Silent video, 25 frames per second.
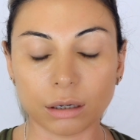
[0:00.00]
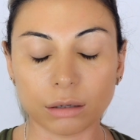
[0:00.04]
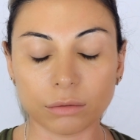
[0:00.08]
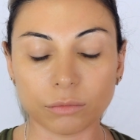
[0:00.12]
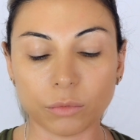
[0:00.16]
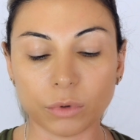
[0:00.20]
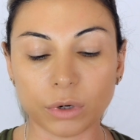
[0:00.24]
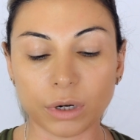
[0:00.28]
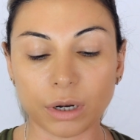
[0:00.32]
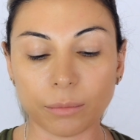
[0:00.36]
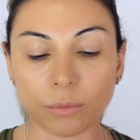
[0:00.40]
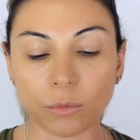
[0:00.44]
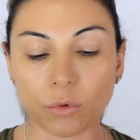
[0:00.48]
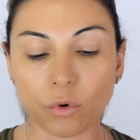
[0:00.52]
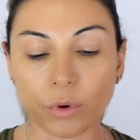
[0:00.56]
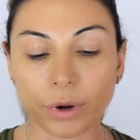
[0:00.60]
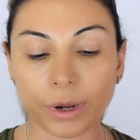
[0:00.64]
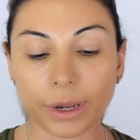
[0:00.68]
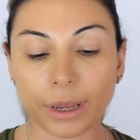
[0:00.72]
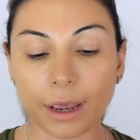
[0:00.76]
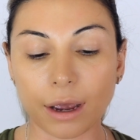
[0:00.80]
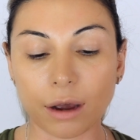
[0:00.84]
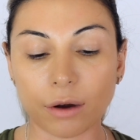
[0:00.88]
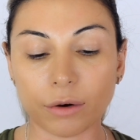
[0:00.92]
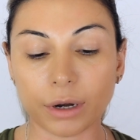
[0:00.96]
when I'm
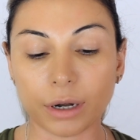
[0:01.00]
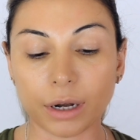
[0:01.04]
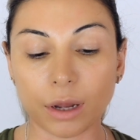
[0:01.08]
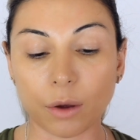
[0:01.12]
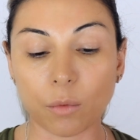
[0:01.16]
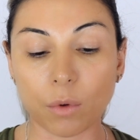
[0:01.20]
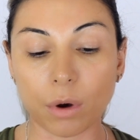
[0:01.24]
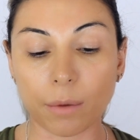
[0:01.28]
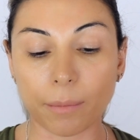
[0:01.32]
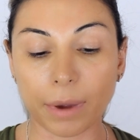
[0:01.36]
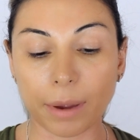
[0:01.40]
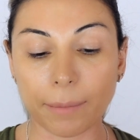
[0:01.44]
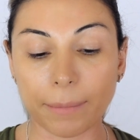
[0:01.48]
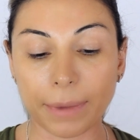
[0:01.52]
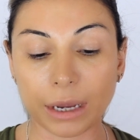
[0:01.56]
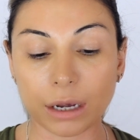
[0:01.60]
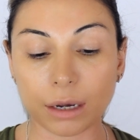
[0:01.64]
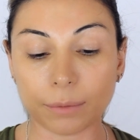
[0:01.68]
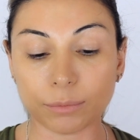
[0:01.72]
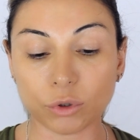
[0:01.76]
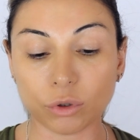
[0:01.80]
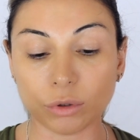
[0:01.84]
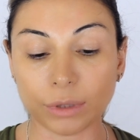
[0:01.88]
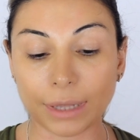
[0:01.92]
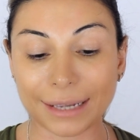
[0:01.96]
going out and I want my
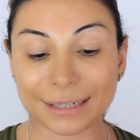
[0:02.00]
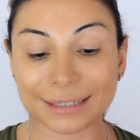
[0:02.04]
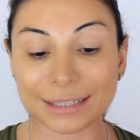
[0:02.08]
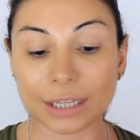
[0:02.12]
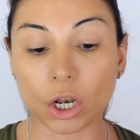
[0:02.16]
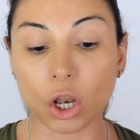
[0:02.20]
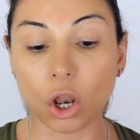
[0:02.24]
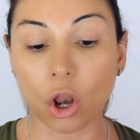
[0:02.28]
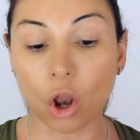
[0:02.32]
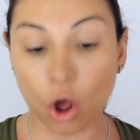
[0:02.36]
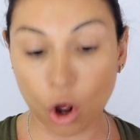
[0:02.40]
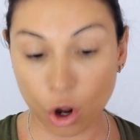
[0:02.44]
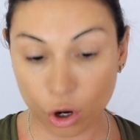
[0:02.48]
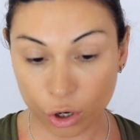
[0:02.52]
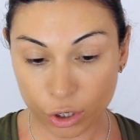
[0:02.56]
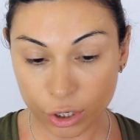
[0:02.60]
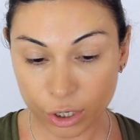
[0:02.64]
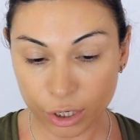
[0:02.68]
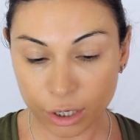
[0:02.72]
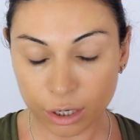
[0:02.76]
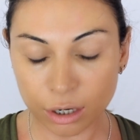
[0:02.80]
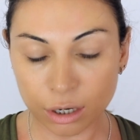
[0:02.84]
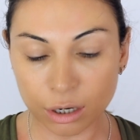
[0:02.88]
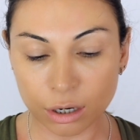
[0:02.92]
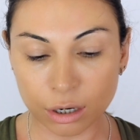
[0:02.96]
makeup to last
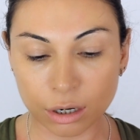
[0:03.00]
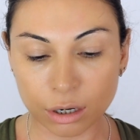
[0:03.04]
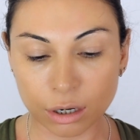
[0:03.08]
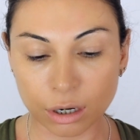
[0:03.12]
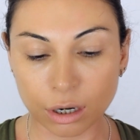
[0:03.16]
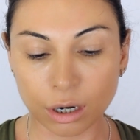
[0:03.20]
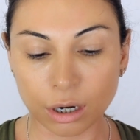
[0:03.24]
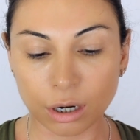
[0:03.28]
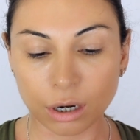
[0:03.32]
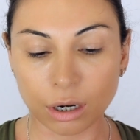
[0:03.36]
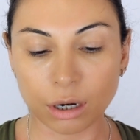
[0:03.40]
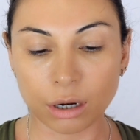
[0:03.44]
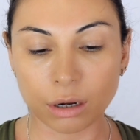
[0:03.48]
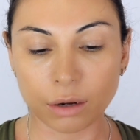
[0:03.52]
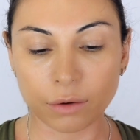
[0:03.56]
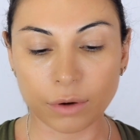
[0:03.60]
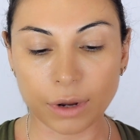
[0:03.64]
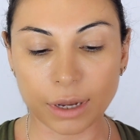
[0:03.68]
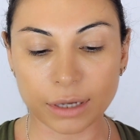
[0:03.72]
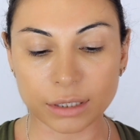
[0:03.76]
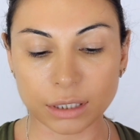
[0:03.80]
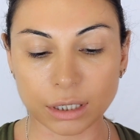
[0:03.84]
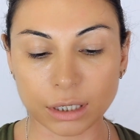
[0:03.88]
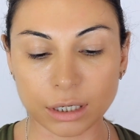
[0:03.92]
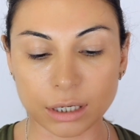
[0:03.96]
longer,
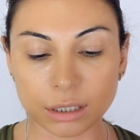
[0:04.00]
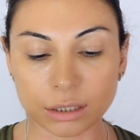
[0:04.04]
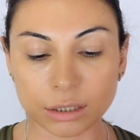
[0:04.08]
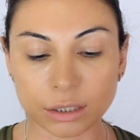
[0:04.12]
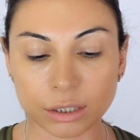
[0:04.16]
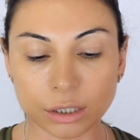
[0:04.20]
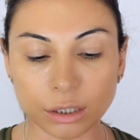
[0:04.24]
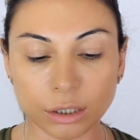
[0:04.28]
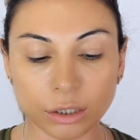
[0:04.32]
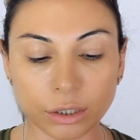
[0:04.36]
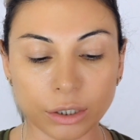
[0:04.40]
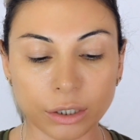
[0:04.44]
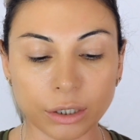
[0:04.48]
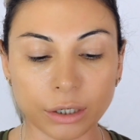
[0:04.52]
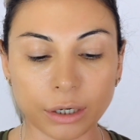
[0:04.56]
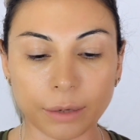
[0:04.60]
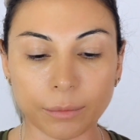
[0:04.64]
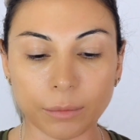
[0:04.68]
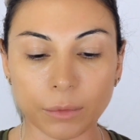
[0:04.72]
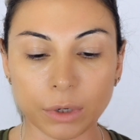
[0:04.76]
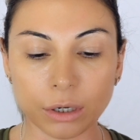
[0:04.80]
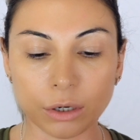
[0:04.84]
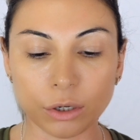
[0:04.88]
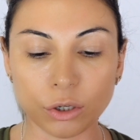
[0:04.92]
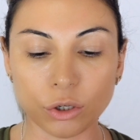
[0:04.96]
as a concealer,
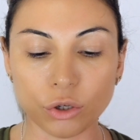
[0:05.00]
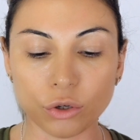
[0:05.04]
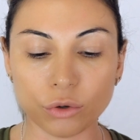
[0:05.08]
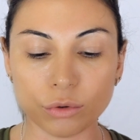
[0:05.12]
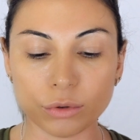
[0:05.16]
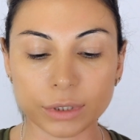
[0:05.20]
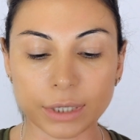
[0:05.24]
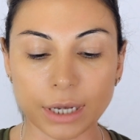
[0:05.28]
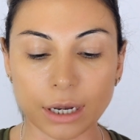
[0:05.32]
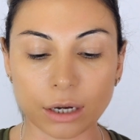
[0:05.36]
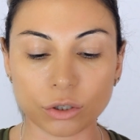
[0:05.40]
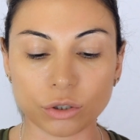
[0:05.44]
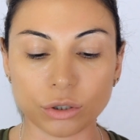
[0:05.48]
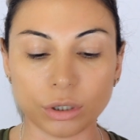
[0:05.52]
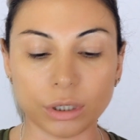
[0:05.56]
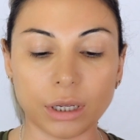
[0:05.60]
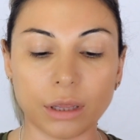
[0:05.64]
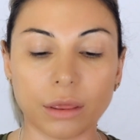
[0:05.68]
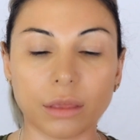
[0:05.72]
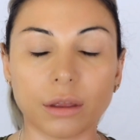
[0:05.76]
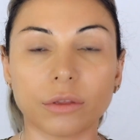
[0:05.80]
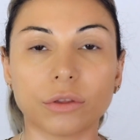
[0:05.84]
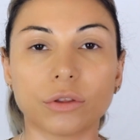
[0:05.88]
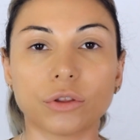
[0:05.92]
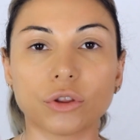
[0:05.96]
I'm gonna use actually
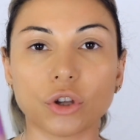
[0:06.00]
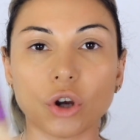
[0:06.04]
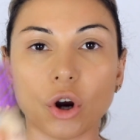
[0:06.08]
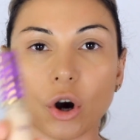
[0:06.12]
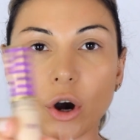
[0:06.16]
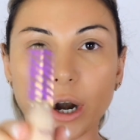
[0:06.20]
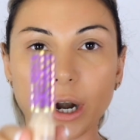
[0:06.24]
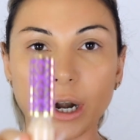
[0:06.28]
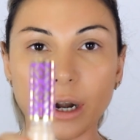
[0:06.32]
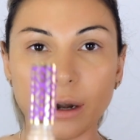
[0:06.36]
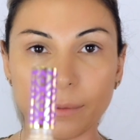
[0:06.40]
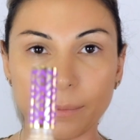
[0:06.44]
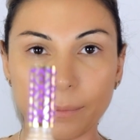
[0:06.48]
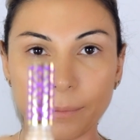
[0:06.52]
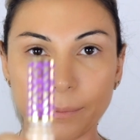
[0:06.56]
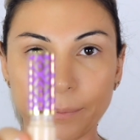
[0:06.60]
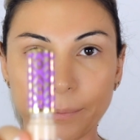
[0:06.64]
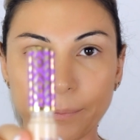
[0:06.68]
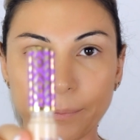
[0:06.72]
the Tarte.